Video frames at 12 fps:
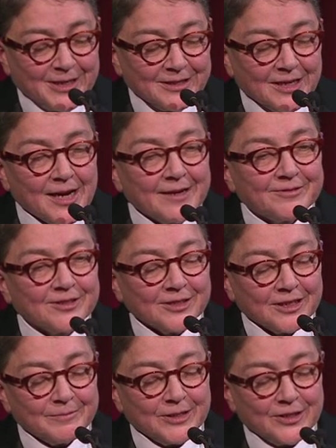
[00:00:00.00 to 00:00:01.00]
life to
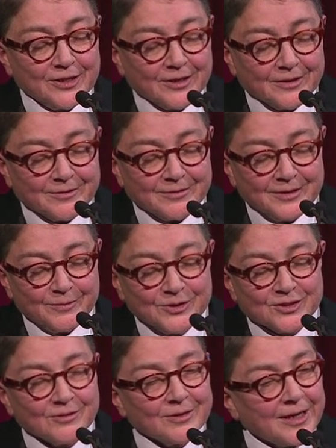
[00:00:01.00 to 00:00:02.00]
let me know it was
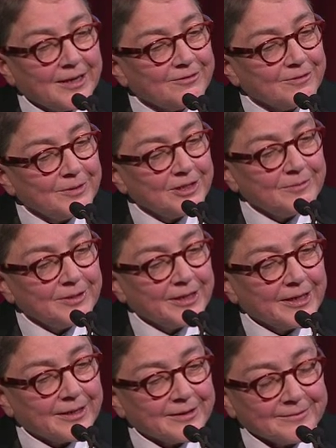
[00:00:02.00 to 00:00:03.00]
okay for me to be
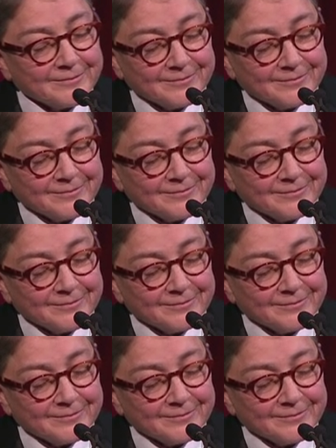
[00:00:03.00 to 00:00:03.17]
gay.